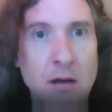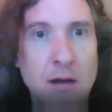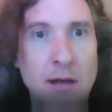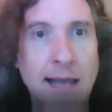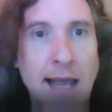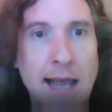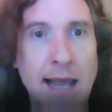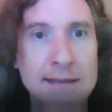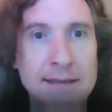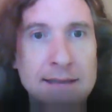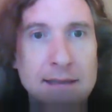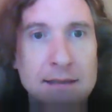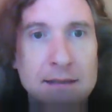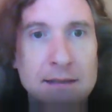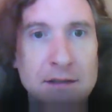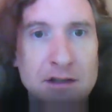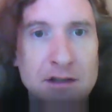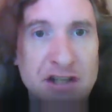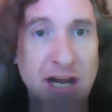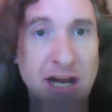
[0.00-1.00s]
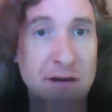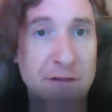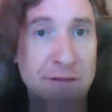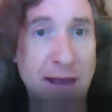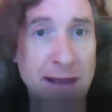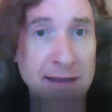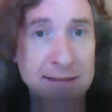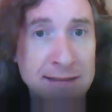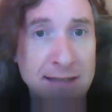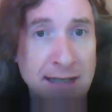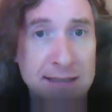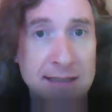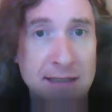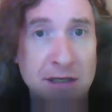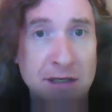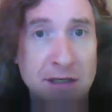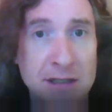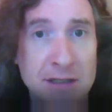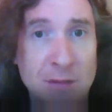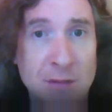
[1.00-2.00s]
Cassius, stand fast,
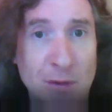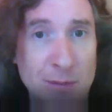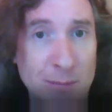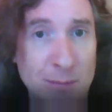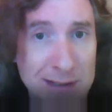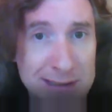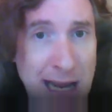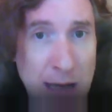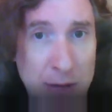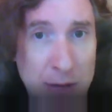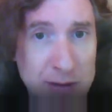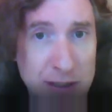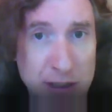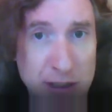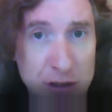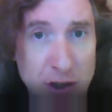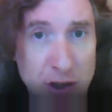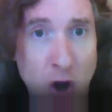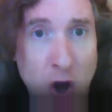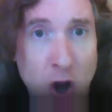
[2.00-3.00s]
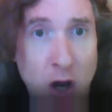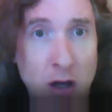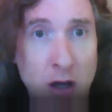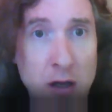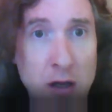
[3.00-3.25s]
Titinius. We must out and talk.